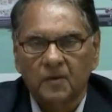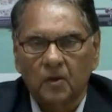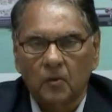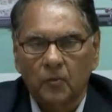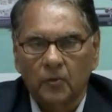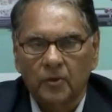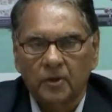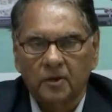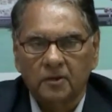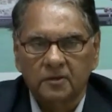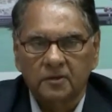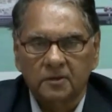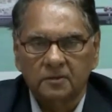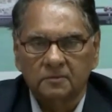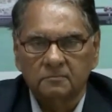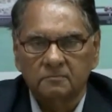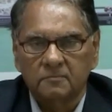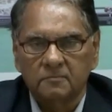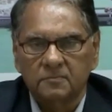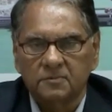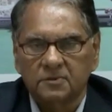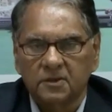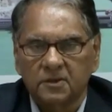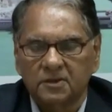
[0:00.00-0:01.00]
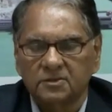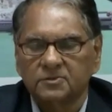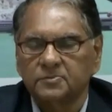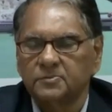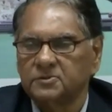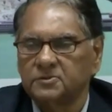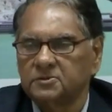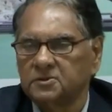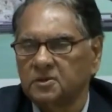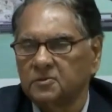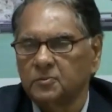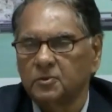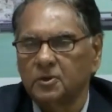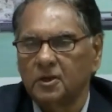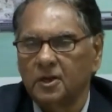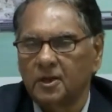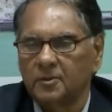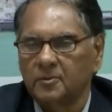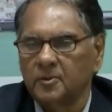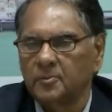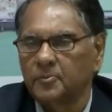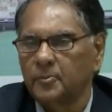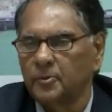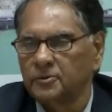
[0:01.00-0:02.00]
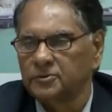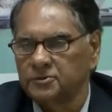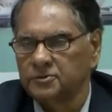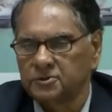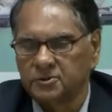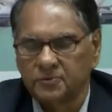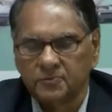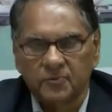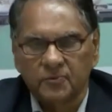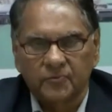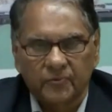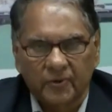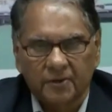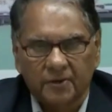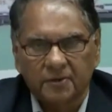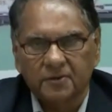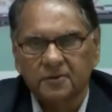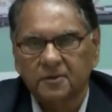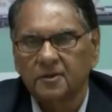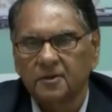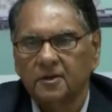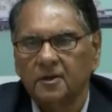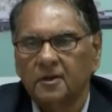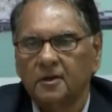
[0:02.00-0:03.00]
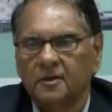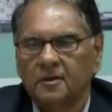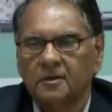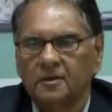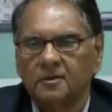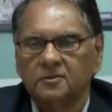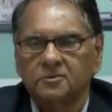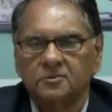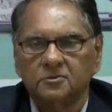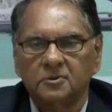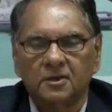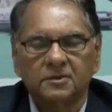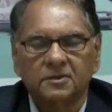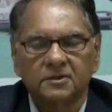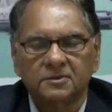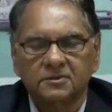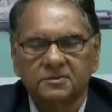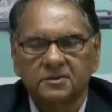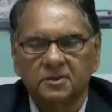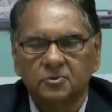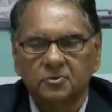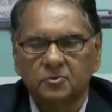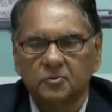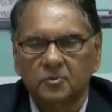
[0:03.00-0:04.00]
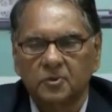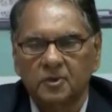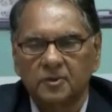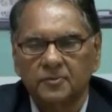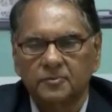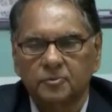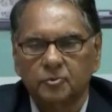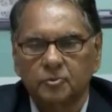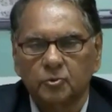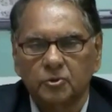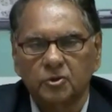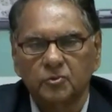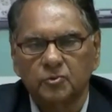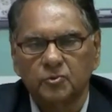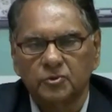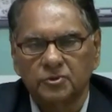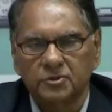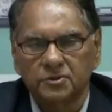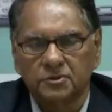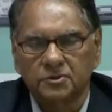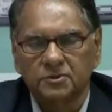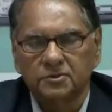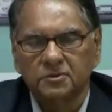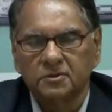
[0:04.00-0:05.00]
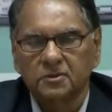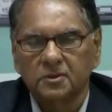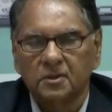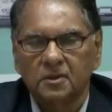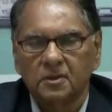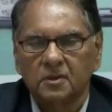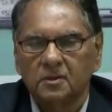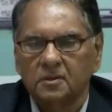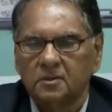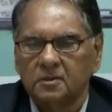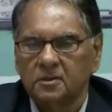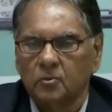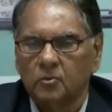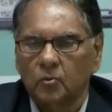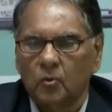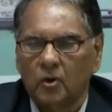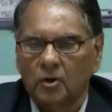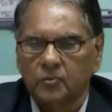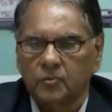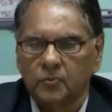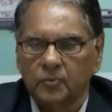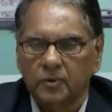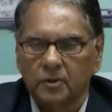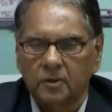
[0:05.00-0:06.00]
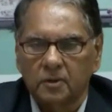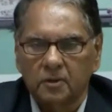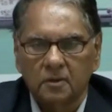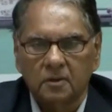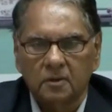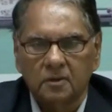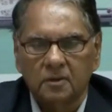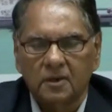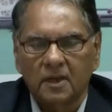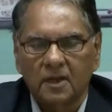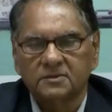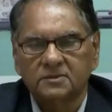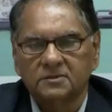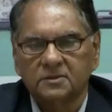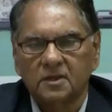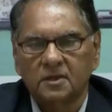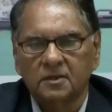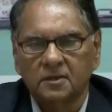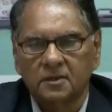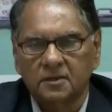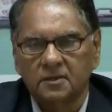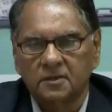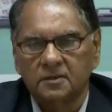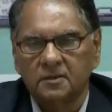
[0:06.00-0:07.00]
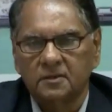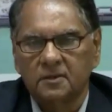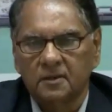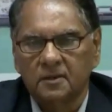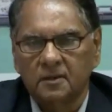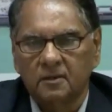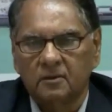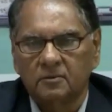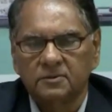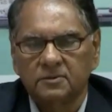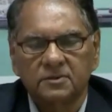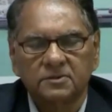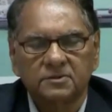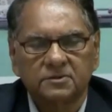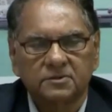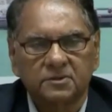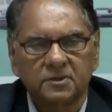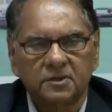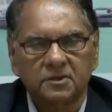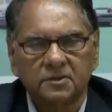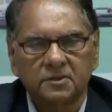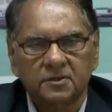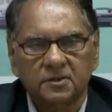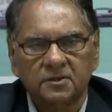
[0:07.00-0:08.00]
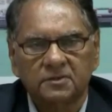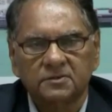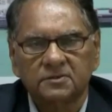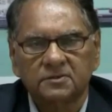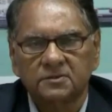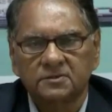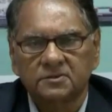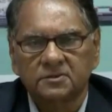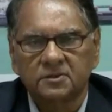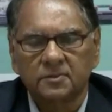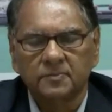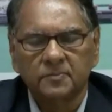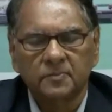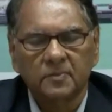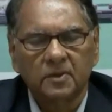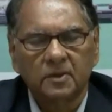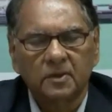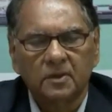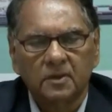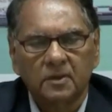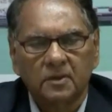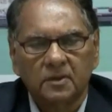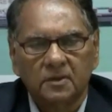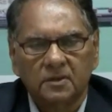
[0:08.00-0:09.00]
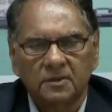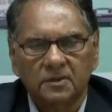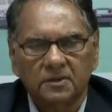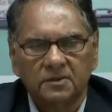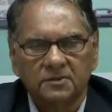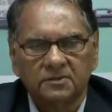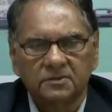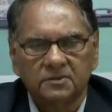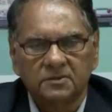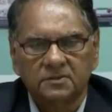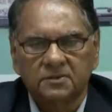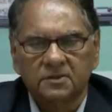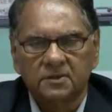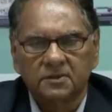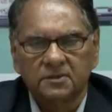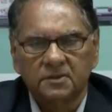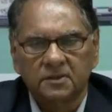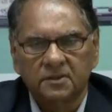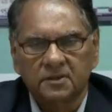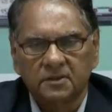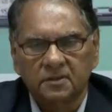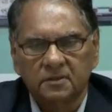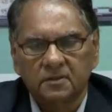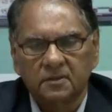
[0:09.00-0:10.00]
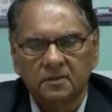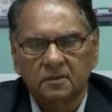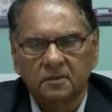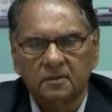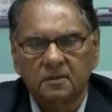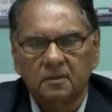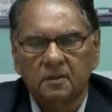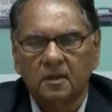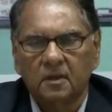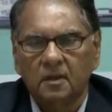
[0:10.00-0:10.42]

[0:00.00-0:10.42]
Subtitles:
where then transmission will have a positive effect. And to that extent, we will have to revisit in what way national grid or the state grid system needs strengthening,